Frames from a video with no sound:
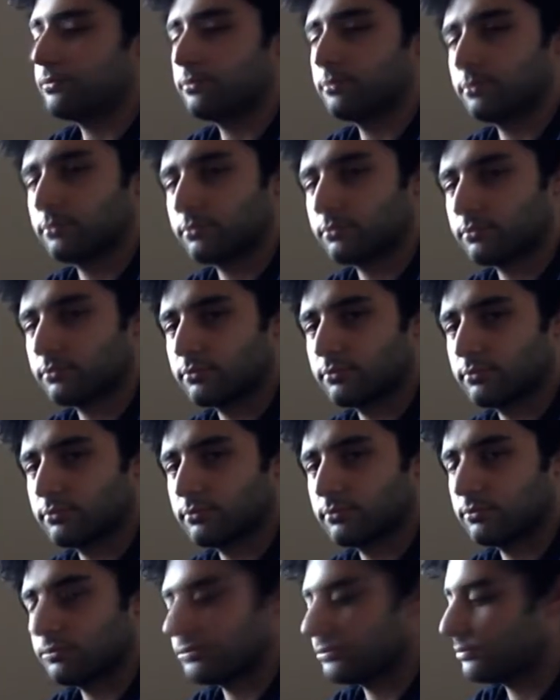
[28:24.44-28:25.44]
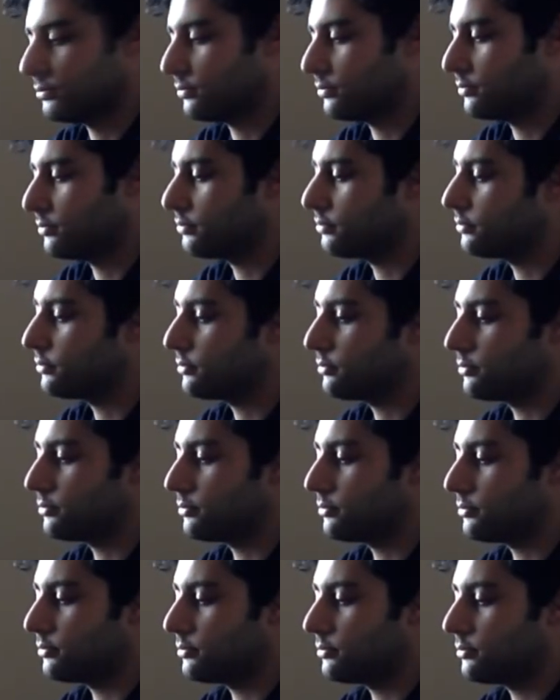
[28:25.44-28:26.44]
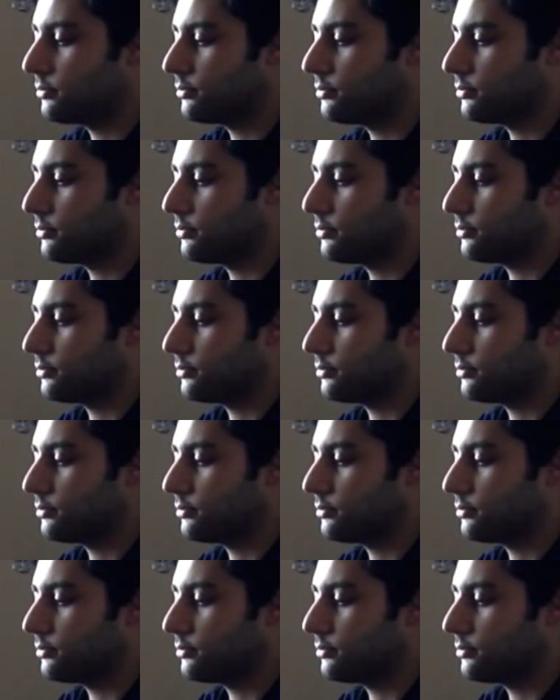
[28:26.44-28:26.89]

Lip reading: Nothing is said.